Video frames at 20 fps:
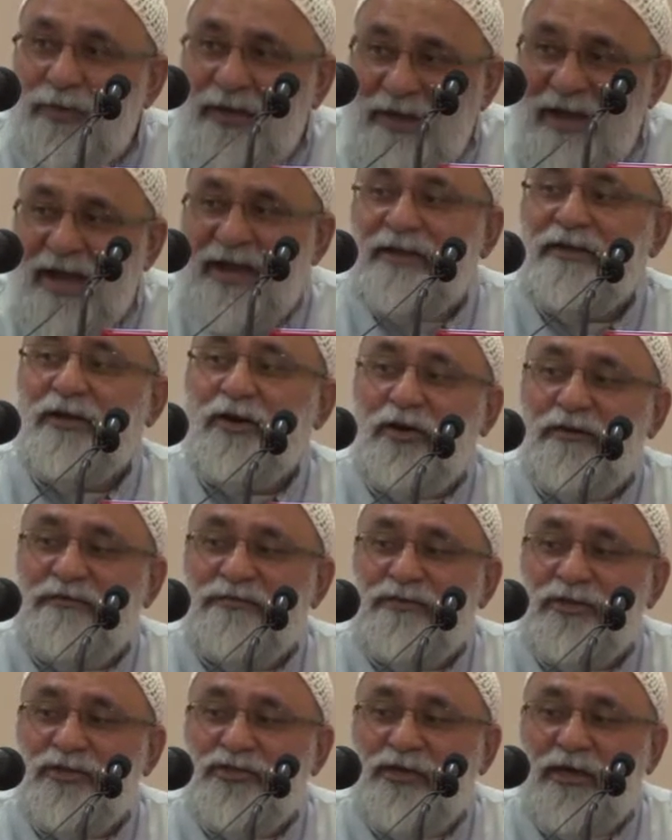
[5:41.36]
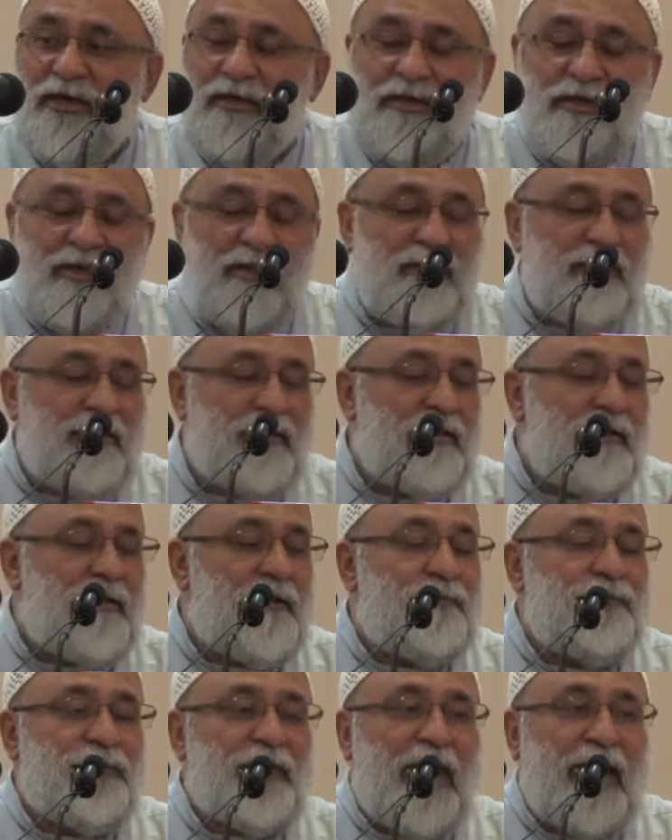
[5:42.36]
blood of the shaheed
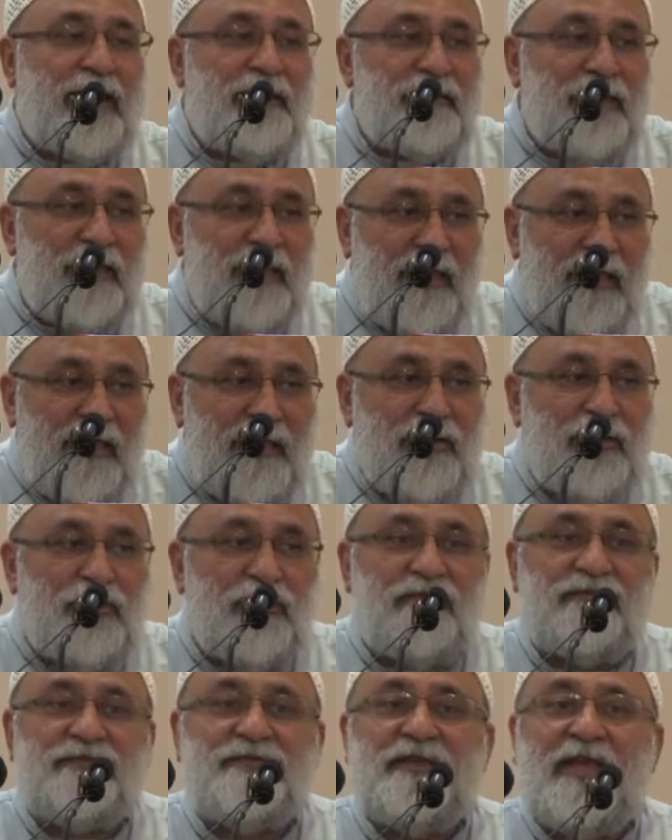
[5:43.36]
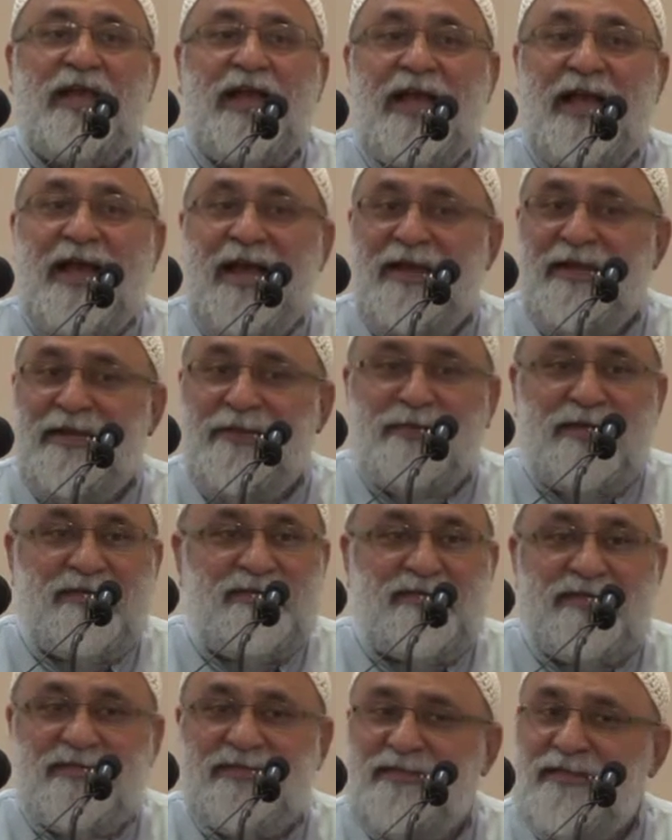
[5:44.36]
and the ink of the alim
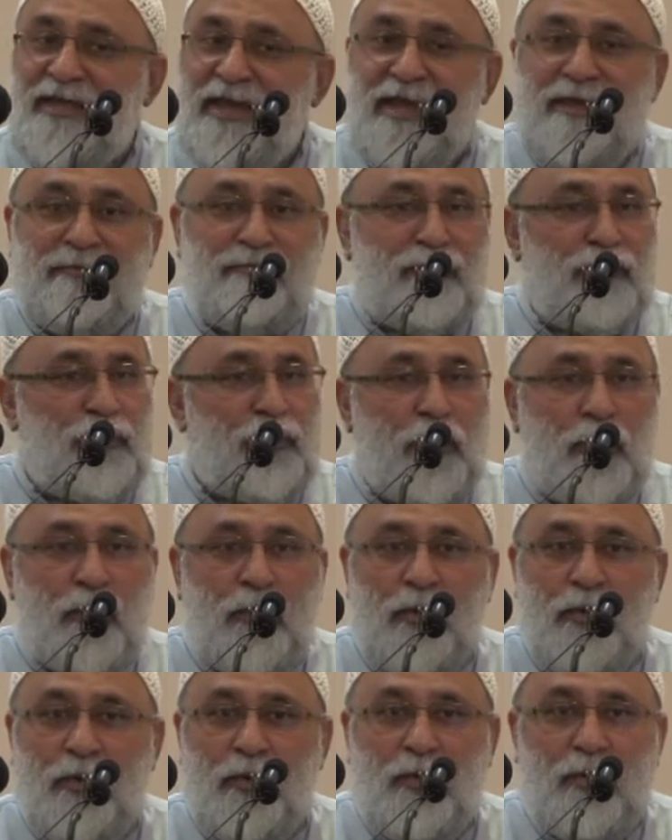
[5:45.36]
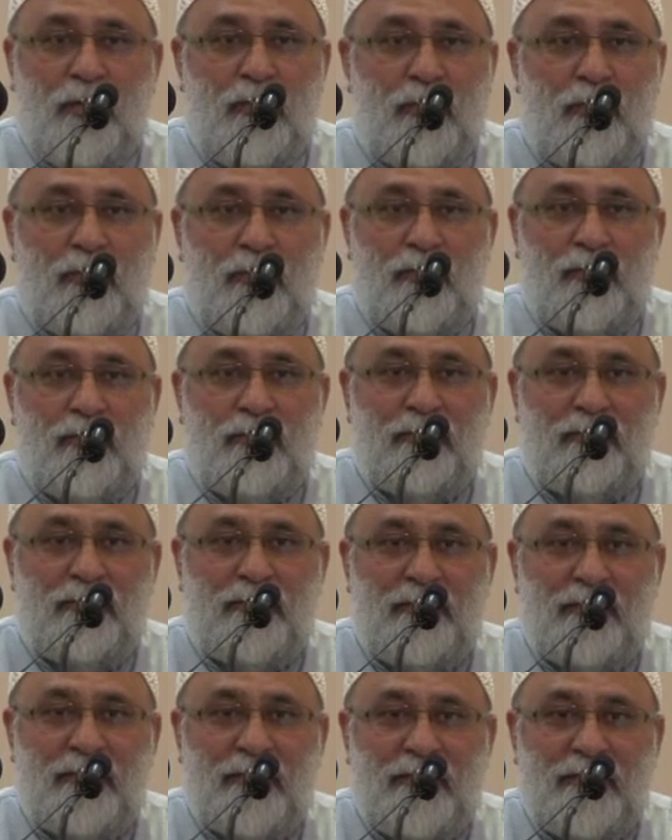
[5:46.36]
is the same? No.
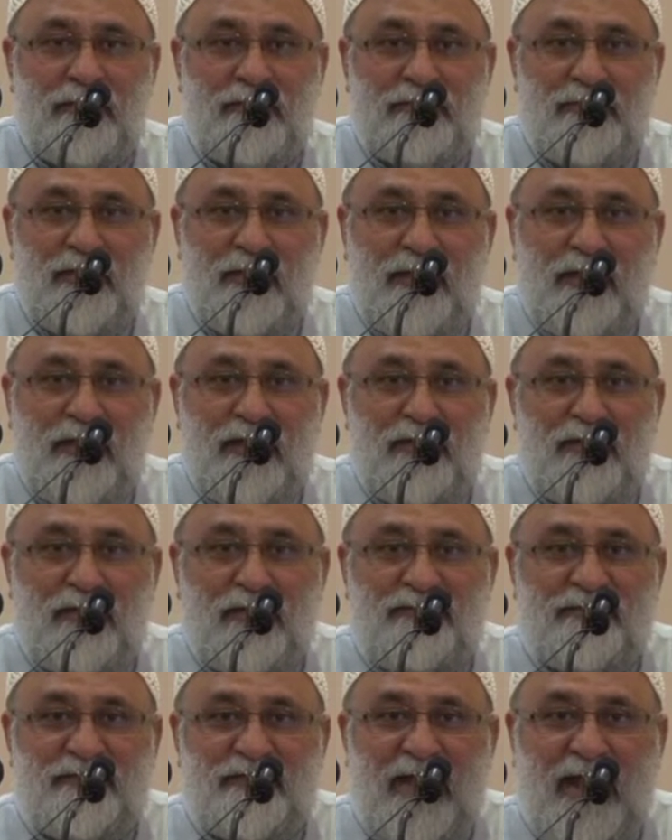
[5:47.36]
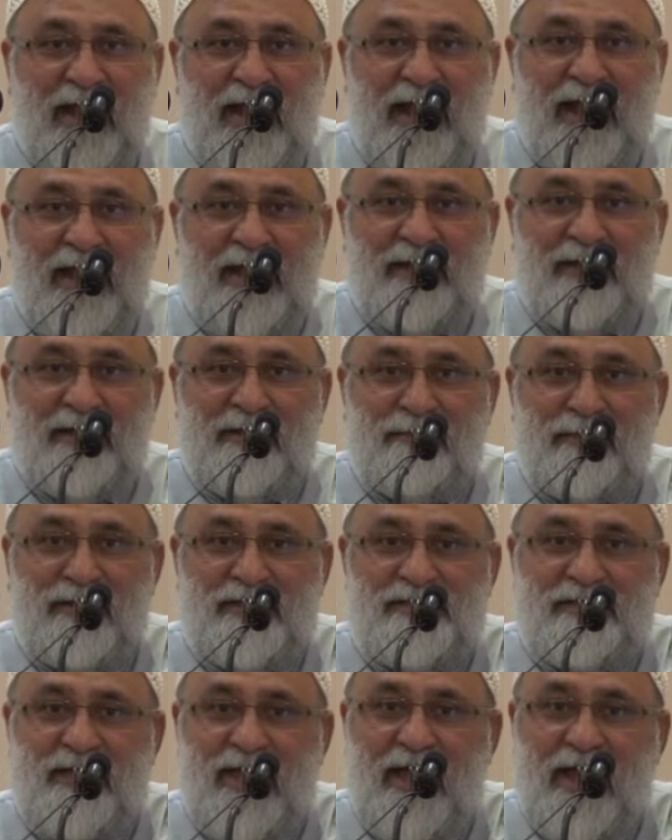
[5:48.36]
The ink of the alim
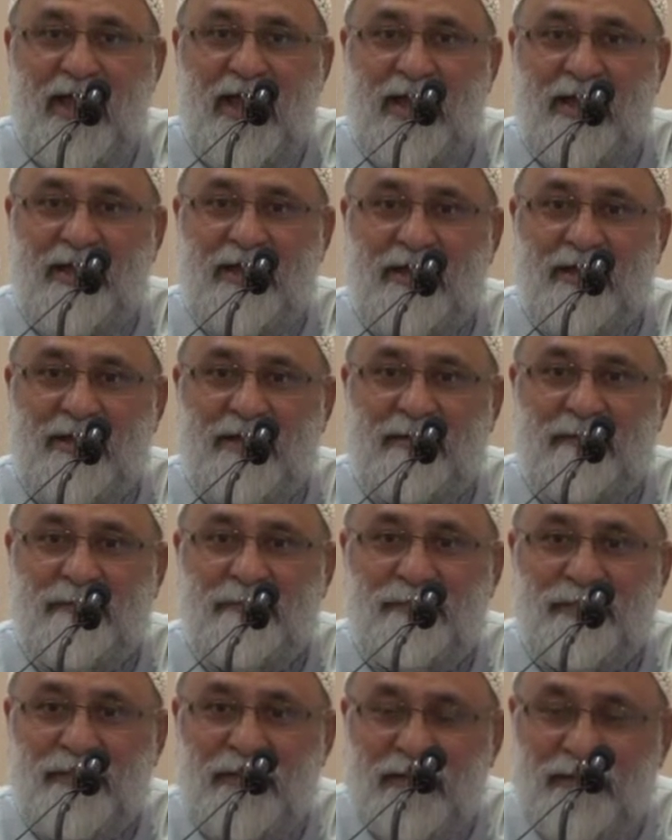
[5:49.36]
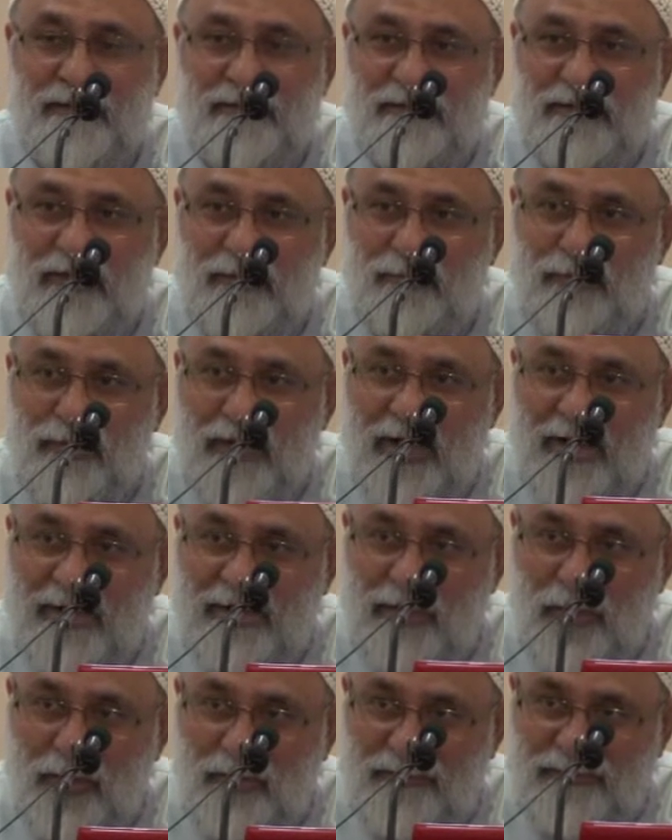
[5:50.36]
is higher, the
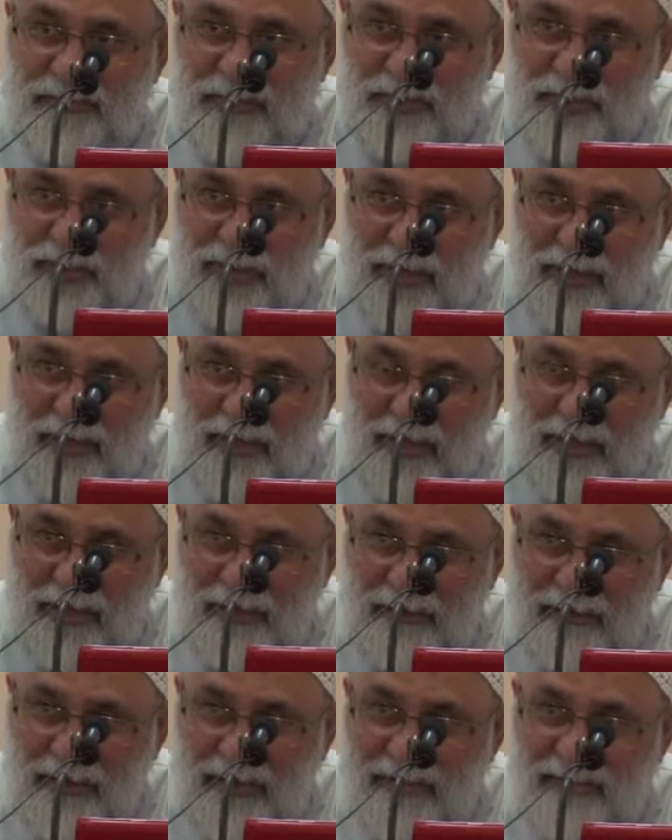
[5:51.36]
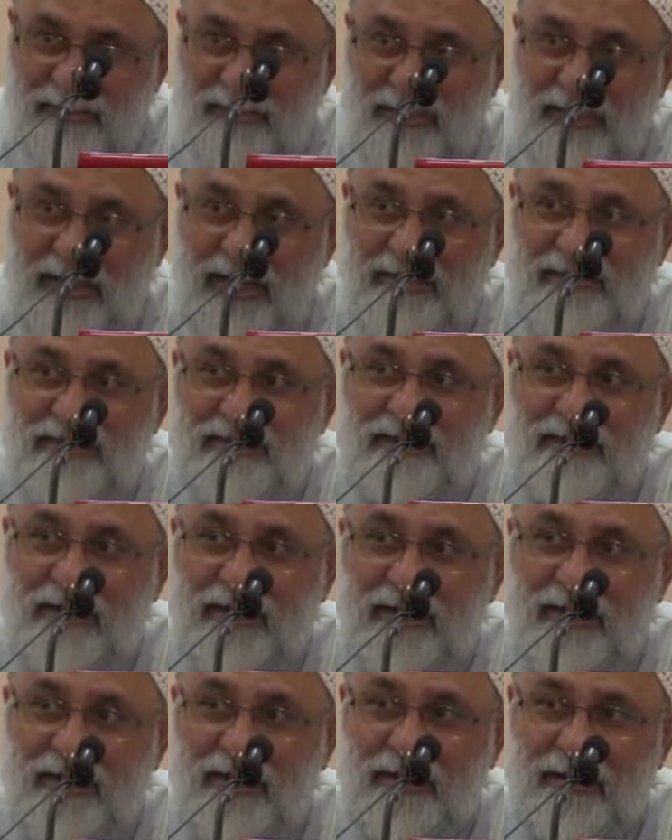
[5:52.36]
blood of the shaheed is
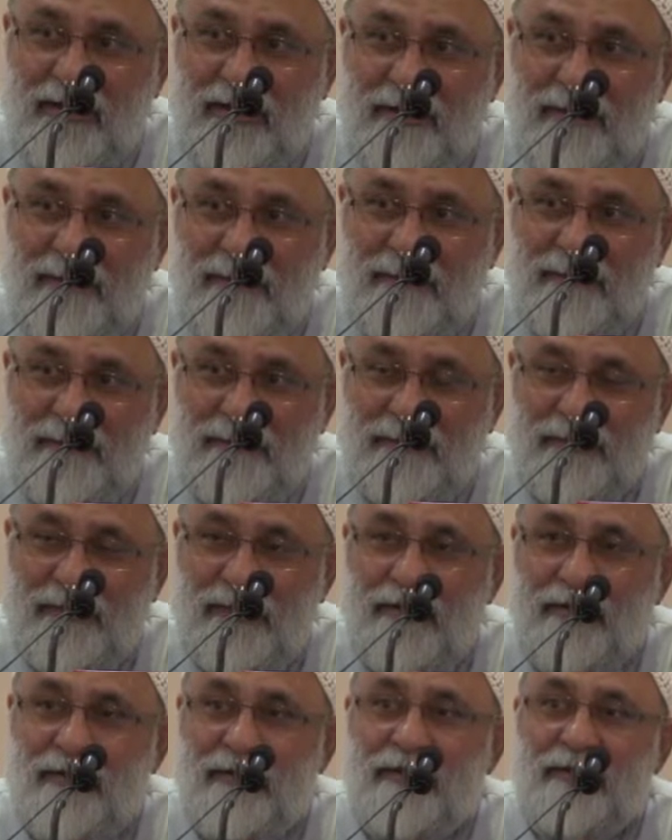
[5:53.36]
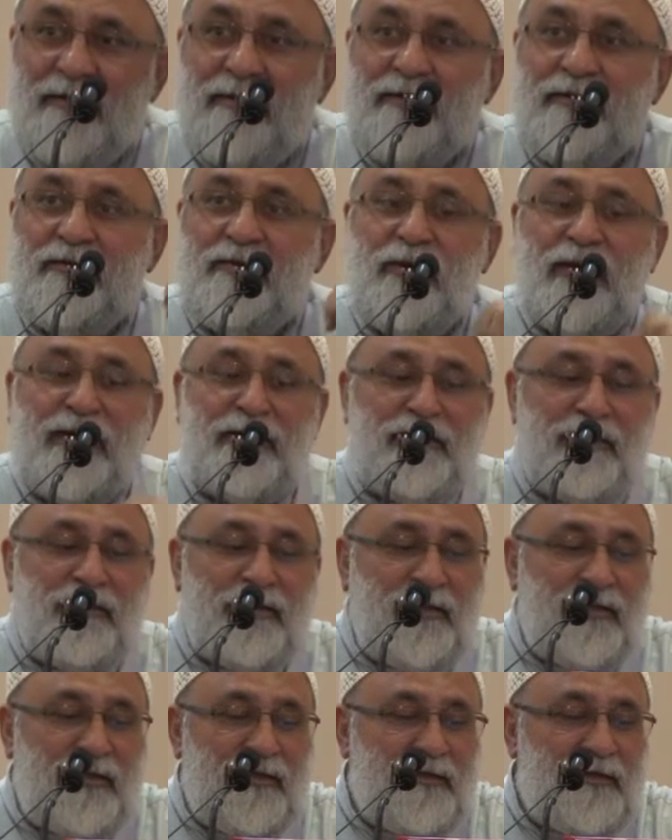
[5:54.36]
lesser.
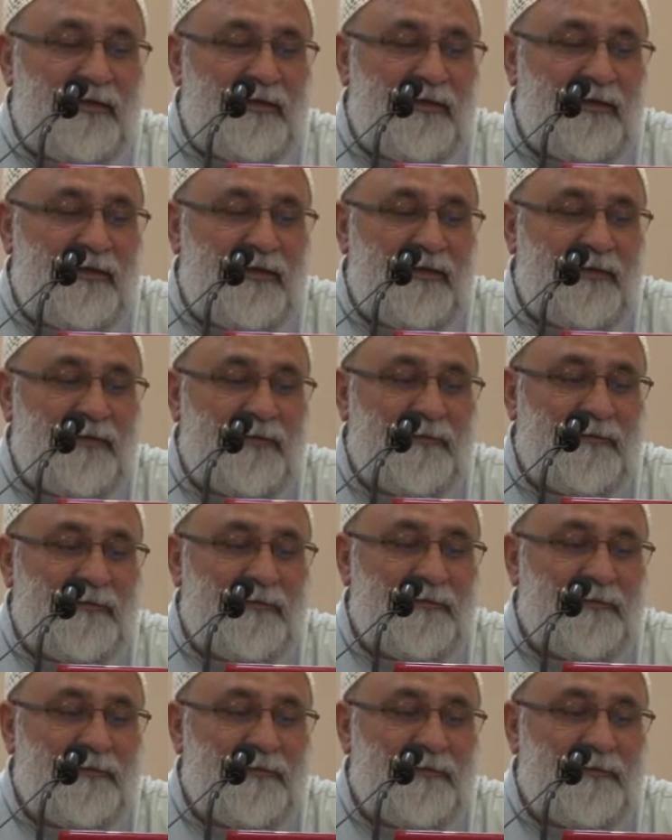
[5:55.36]
Kwanini?